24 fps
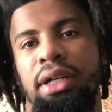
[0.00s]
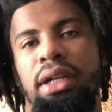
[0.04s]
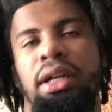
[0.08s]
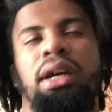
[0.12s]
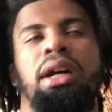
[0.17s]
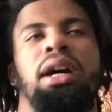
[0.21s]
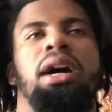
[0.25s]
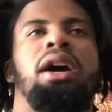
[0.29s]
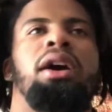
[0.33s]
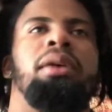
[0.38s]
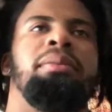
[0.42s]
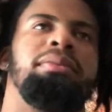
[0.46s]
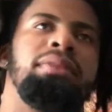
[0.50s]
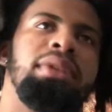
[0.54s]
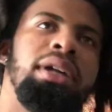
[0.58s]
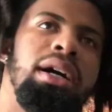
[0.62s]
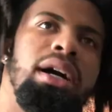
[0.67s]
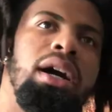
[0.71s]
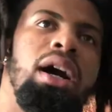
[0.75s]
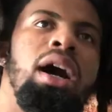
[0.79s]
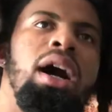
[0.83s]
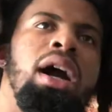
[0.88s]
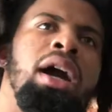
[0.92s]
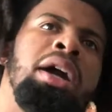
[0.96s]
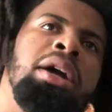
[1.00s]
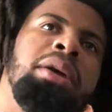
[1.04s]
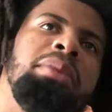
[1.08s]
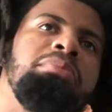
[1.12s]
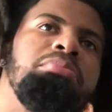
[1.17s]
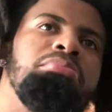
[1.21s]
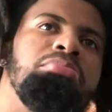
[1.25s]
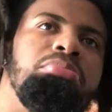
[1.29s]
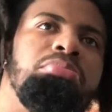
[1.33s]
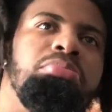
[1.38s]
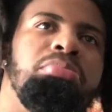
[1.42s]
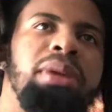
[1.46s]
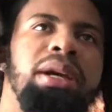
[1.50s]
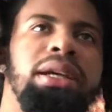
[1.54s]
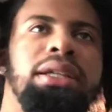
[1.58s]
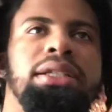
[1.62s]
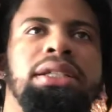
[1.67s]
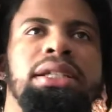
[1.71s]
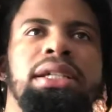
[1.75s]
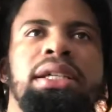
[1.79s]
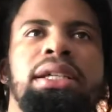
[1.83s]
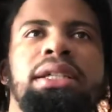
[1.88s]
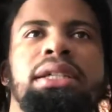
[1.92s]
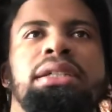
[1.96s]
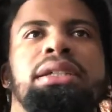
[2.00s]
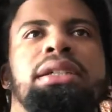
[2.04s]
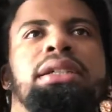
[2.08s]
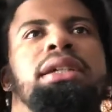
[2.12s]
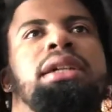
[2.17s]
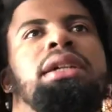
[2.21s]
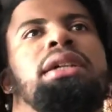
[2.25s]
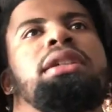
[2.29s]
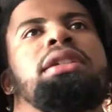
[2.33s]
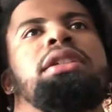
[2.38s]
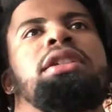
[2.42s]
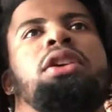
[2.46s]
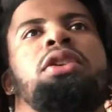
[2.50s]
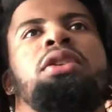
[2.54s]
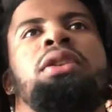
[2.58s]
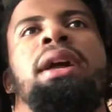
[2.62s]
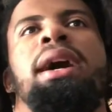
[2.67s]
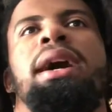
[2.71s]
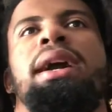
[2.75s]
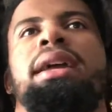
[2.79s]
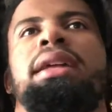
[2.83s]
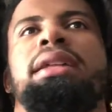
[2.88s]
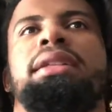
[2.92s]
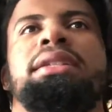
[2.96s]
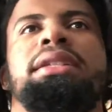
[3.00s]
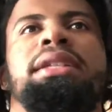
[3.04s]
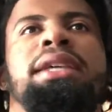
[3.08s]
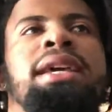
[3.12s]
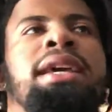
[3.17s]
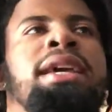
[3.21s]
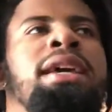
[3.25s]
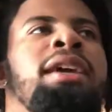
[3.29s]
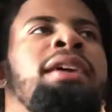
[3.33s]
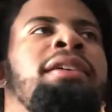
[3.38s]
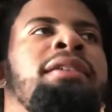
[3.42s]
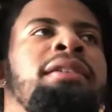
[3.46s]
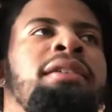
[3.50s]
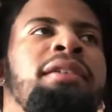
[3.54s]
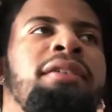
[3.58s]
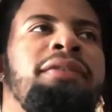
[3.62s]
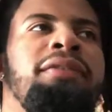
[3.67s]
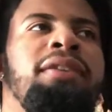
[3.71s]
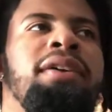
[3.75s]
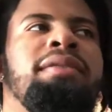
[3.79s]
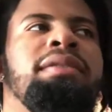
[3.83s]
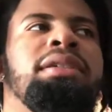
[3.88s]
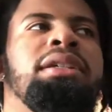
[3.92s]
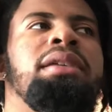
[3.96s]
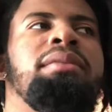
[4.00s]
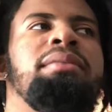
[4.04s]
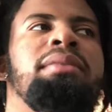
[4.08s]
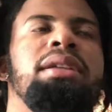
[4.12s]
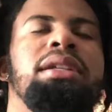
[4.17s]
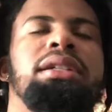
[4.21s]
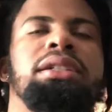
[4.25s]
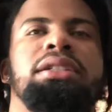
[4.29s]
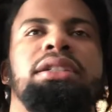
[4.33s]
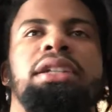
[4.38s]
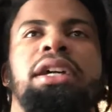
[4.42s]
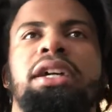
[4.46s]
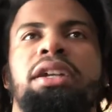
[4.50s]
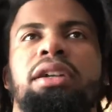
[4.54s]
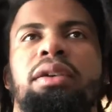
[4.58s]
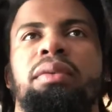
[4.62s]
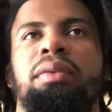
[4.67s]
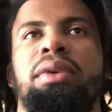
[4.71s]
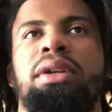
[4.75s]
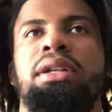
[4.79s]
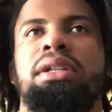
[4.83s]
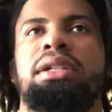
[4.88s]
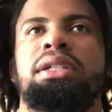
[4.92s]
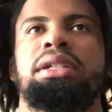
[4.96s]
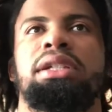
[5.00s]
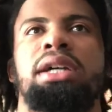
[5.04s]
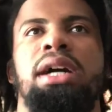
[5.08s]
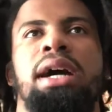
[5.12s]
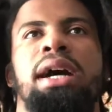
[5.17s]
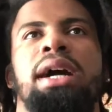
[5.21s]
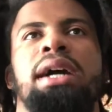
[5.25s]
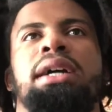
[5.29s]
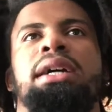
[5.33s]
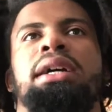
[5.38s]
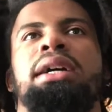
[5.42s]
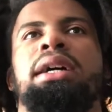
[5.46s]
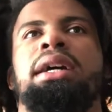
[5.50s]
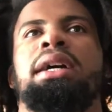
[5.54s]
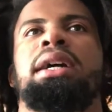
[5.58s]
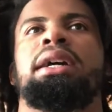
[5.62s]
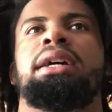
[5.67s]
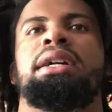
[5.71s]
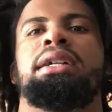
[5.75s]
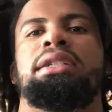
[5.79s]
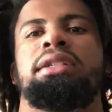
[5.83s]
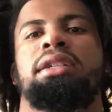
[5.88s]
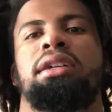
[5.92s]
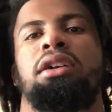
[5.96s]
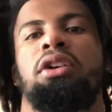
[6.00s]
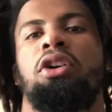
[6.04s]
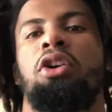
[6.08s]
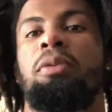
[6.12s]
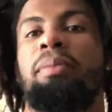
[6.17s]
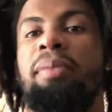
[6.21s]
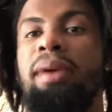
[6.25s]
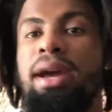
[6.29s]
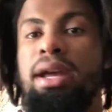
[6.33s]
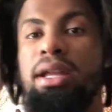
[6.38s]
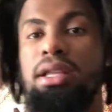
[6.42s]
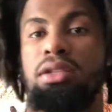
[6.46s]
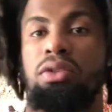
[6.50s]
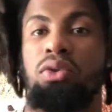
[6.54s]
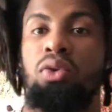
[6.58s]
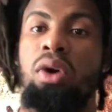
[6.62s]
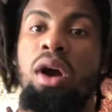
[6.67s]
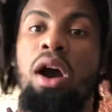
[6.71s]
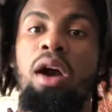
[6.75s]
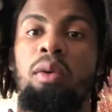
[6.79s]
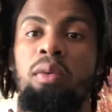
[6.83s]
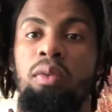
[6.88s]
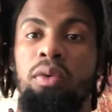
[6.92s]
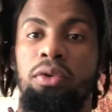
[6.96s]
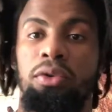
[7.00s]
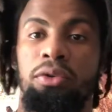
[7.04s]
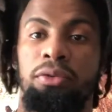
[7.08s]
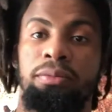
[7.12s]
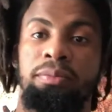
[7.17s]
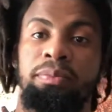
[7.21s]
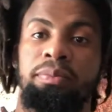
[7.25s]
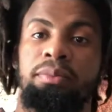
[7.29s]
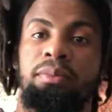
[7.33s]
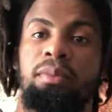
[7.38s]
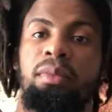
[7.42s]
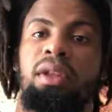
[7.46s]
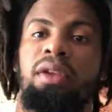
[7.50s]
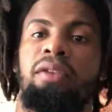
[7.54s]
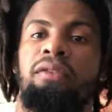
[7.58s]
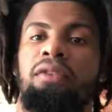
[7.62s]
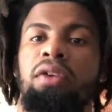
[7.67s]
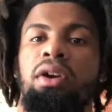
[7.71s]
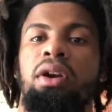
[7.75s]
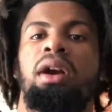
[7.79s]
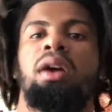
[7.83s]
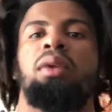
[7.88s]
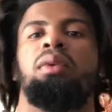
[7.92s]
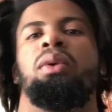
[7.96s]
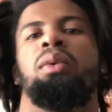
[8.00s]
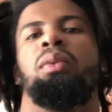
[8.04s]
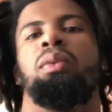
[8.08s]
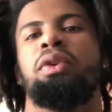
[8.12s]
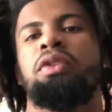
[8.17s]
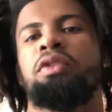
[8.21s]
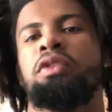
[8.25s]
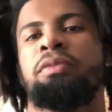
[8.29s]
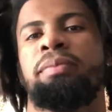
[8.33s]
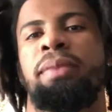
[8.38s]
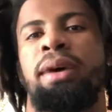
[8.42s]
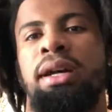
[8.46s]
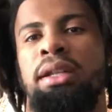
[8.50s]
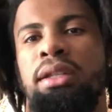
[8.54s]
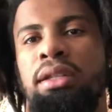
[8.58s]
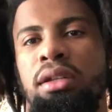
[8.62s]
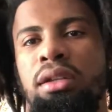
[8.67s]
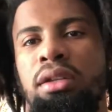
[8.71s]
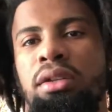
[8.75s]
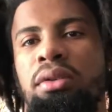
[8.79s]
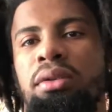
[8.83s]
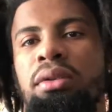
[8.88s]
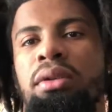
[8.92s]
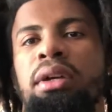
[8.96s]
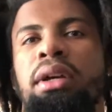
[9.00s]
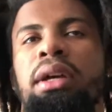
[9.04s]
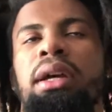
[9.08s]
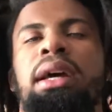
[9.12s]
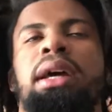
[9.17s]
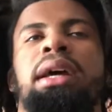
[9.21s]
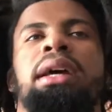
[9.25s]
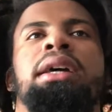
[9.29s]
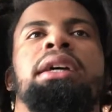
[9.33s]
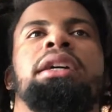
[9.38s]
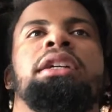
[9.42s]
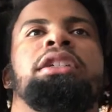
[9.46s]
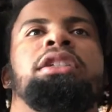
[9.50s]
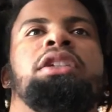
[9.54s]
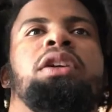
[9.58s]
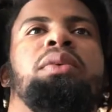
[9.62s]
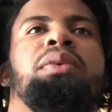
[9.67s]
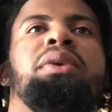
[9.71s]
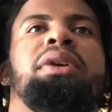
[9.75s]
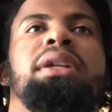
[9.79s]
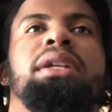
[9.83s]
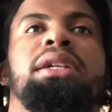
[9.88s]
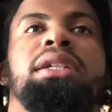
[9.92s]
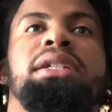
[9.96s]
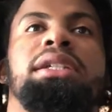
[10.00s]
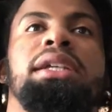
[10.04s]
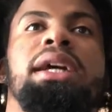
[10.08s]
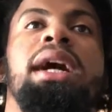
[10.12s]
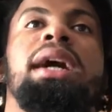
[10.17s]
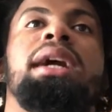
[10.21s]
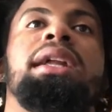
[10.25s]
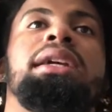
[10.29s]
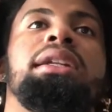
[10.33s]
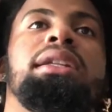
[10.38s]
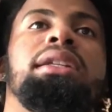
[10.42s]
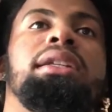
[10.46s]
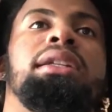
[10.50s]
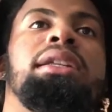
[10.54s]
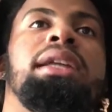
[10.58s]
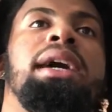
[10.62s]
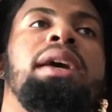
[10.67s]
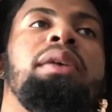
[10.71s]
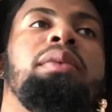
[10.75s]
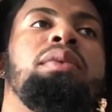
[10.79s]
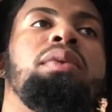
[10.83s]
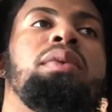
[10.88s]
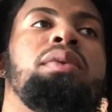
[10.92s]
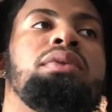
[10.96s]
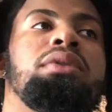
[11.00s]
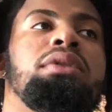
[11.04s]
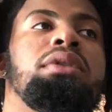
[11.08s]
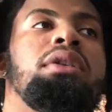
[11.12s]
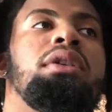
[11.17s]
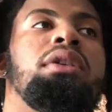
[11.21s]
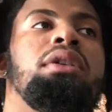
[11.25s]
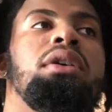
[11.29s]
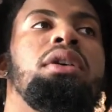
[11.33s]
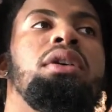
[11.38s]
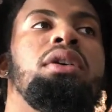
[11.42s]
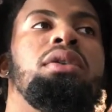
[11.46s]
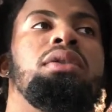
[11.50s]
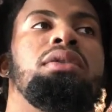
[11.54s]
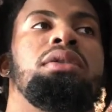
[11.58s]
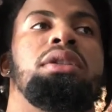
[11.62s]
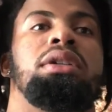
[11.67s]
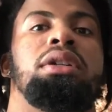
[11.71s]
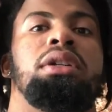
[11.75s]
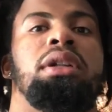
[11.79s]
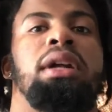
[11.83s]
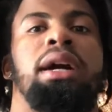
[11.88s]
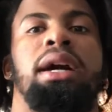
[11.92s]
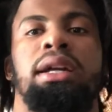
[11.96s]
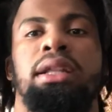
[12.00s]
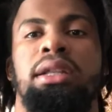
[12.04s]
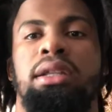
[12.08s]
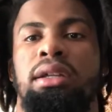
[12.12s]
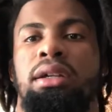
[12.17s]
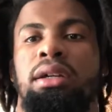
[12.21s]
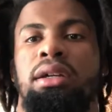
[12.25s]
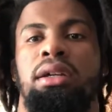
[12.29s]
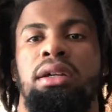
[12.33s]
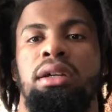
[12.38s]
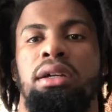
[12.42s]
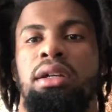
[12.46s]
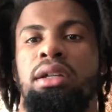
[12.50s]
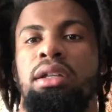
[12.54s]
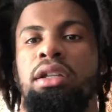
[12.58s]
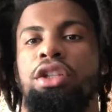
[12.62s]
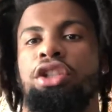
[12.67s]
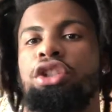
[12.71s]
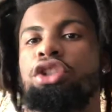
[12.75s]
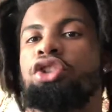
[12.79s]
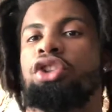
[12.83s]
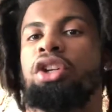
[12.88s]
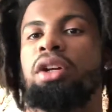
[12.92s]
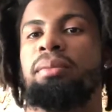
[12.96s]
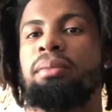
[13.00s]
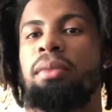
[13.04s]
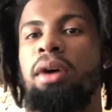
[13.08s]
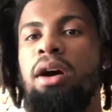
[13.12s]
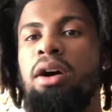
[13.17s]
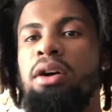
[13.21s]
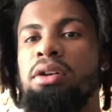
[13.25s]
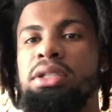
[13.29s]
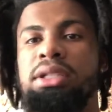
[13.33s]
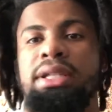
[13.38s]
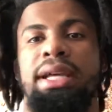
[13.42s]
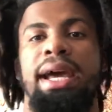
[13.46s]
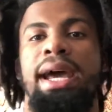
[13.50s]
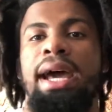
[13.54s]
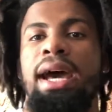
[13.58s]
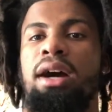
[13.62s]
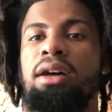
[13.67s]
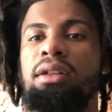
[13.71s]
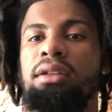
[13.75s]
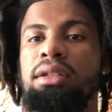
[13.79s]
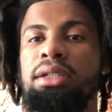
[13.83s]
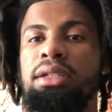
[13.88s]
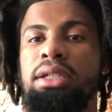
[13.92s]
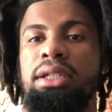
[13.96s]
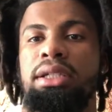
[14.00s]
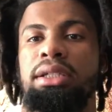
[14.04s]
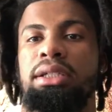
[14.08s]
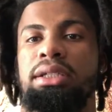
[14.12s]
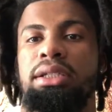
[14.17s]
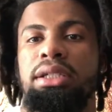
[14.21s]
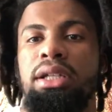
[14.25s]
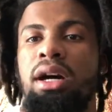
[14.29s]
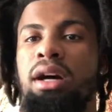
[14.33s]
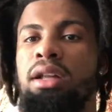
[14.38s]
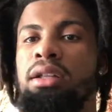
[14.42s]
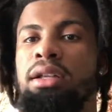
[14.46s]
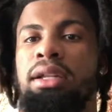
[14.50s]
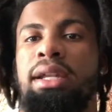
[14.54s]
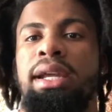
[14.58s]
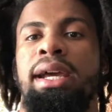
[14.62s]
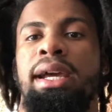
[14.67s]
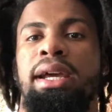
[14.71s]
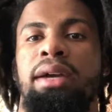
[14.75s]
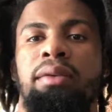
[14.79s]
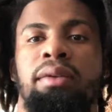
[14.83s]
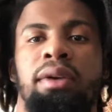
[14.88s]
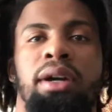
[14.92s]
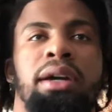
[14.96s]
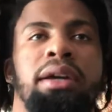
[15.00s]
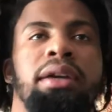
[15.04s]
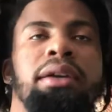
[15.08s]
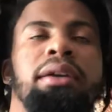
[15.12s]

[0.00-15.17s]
I'm like, all right, makes sense. So, like, 10 to 15 minutes later, we decide to go back to our room, figure out what we was about to do. So we decided that we was gonna go to like the strip malls, the outlets, all of that, right?